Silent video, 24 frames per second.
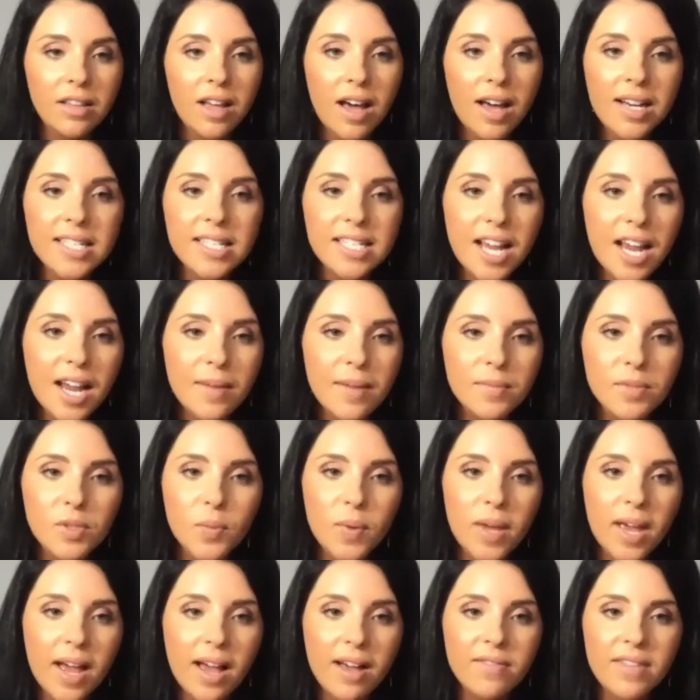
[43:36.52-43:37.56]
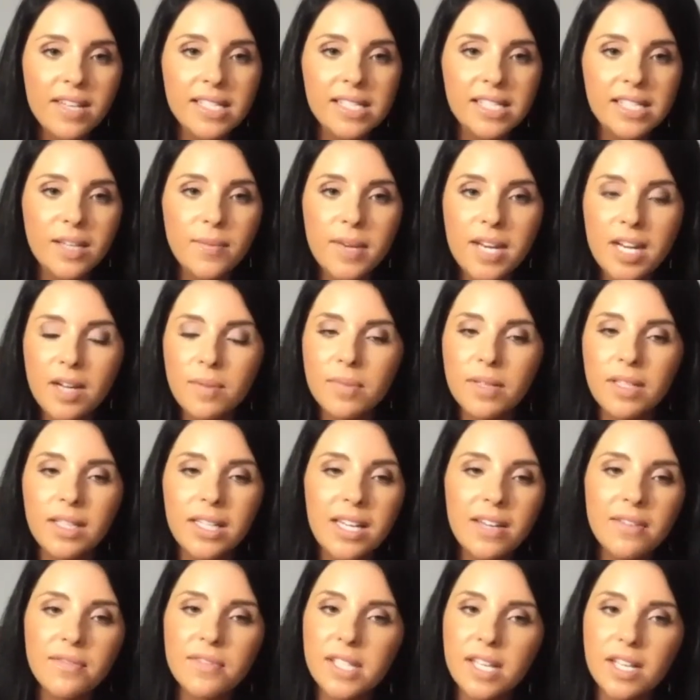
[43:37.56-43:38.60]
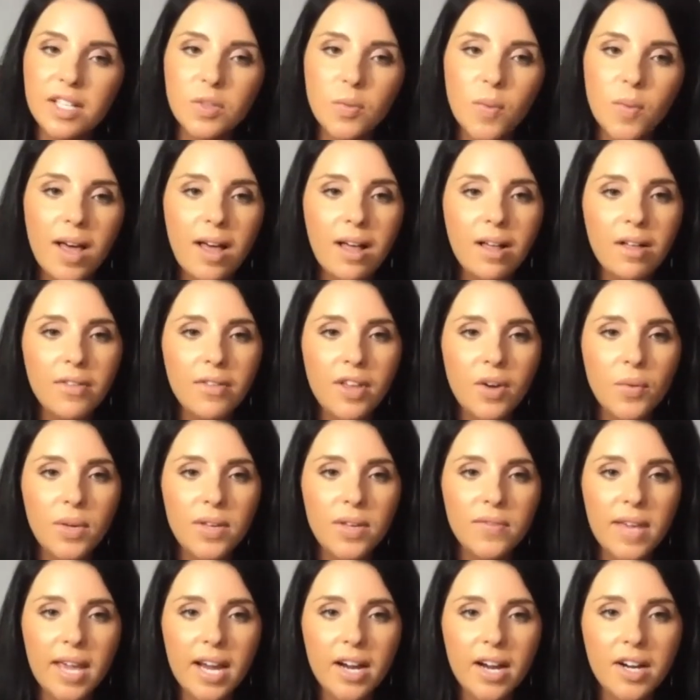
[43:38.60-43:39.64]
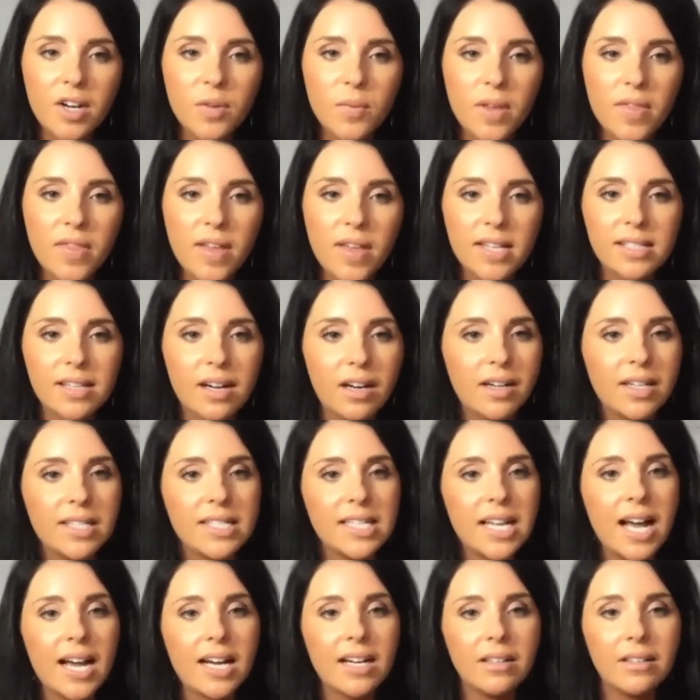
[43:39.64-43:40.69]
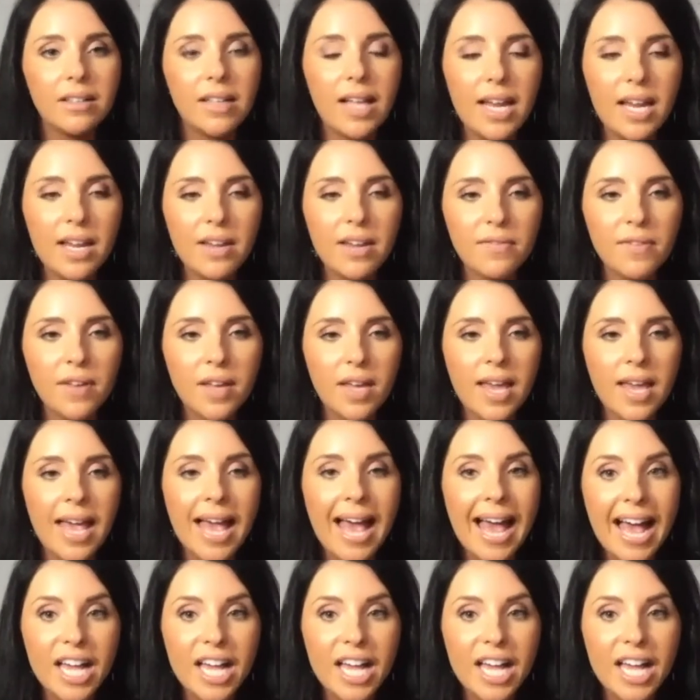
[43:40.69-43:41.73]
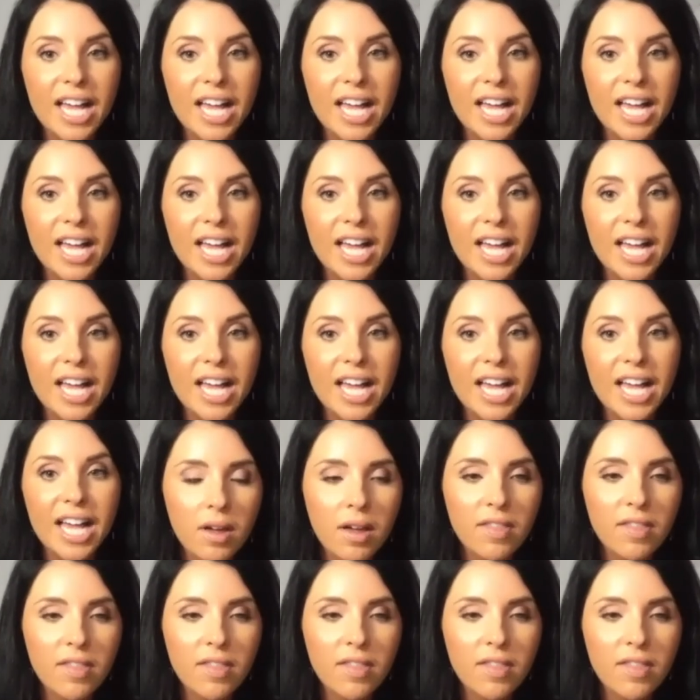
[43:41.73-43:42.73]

of times we have these limiting beliefs as well that we've carried with us our entire life as truth.